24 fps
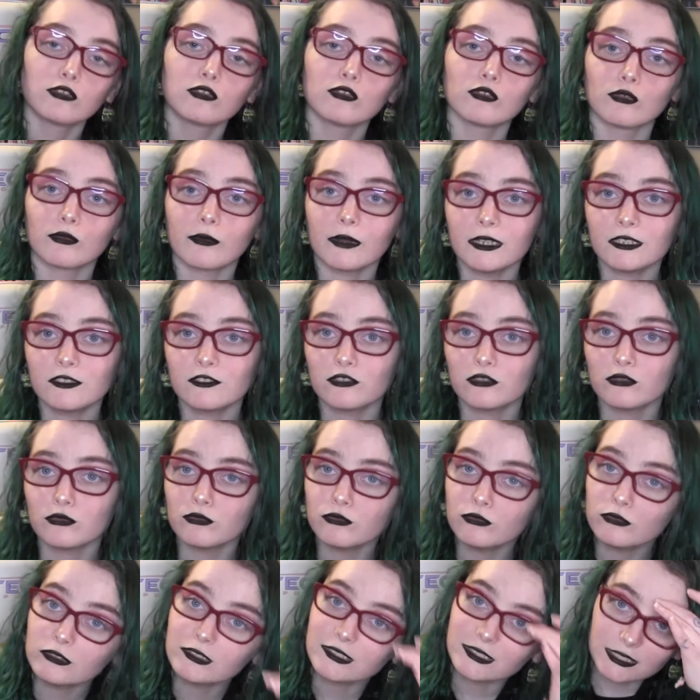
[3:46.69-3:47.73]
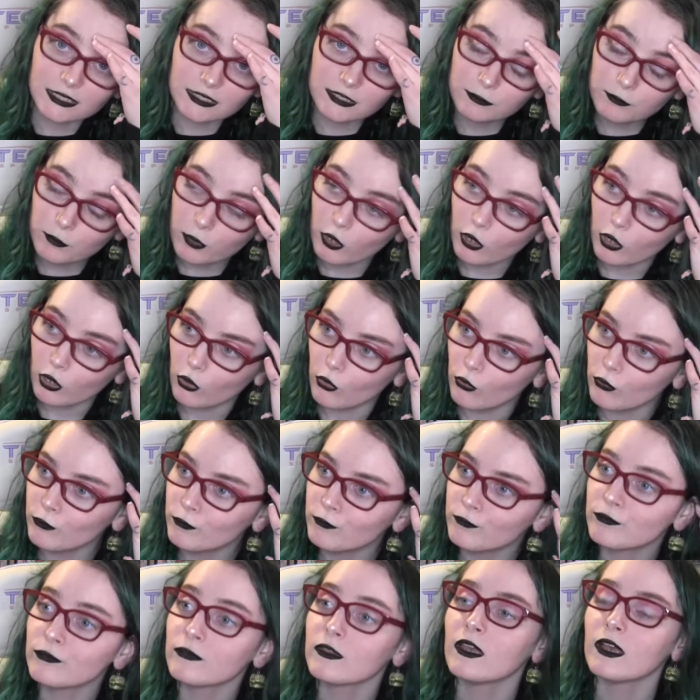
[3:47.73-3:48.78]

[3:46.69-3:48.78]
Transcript: The red shoes is Po.